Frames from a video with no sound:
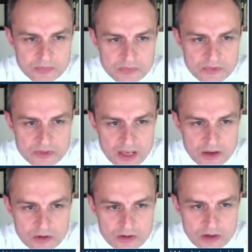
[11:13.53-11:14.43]
tell
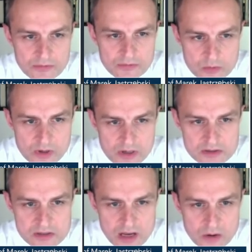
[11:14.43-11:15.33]
you in a few
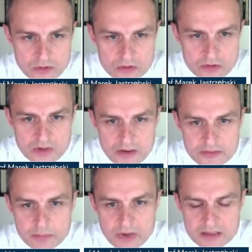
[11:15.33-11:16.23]
words how to do
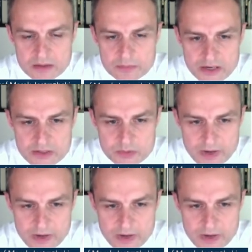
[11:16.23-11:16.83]
left bundle branch